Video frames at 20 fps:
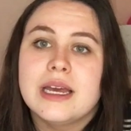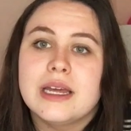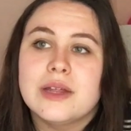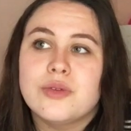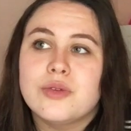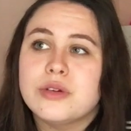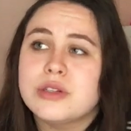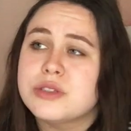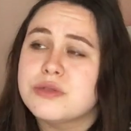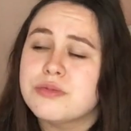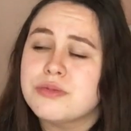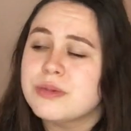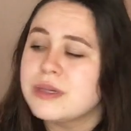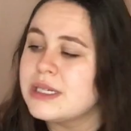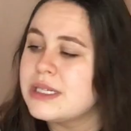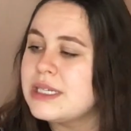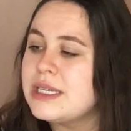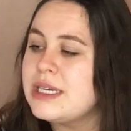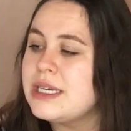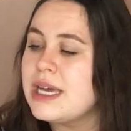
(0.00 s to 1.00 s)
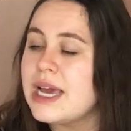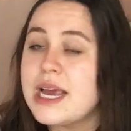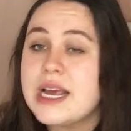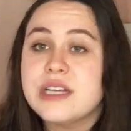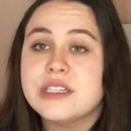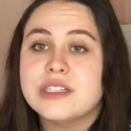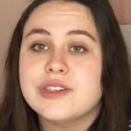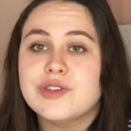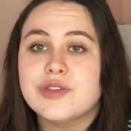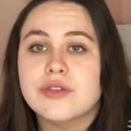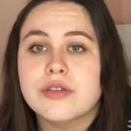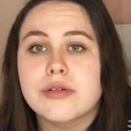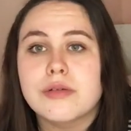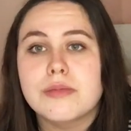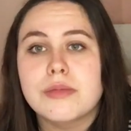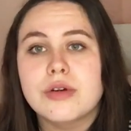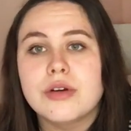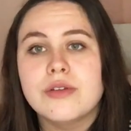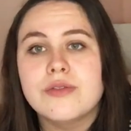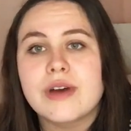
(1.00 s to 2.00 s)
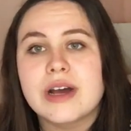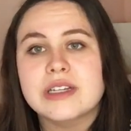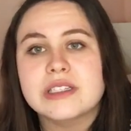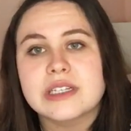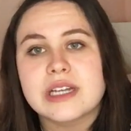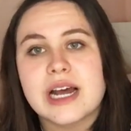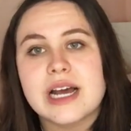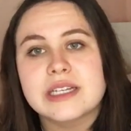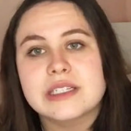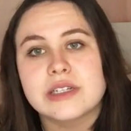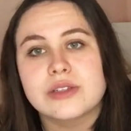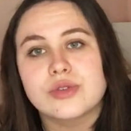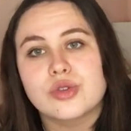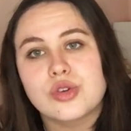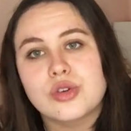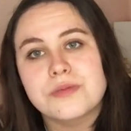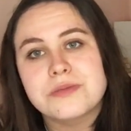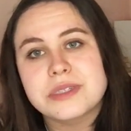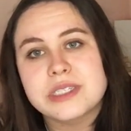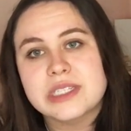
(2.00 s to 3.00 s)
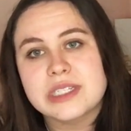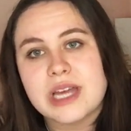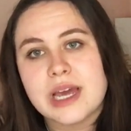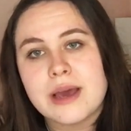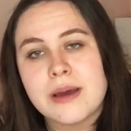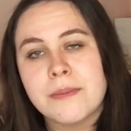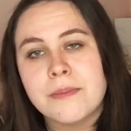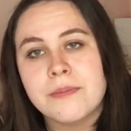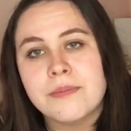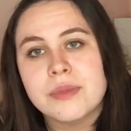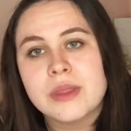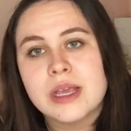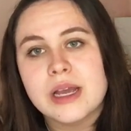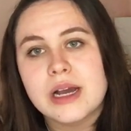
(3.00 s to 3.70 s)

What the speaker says: It looks really easy to remove as it has a loop stem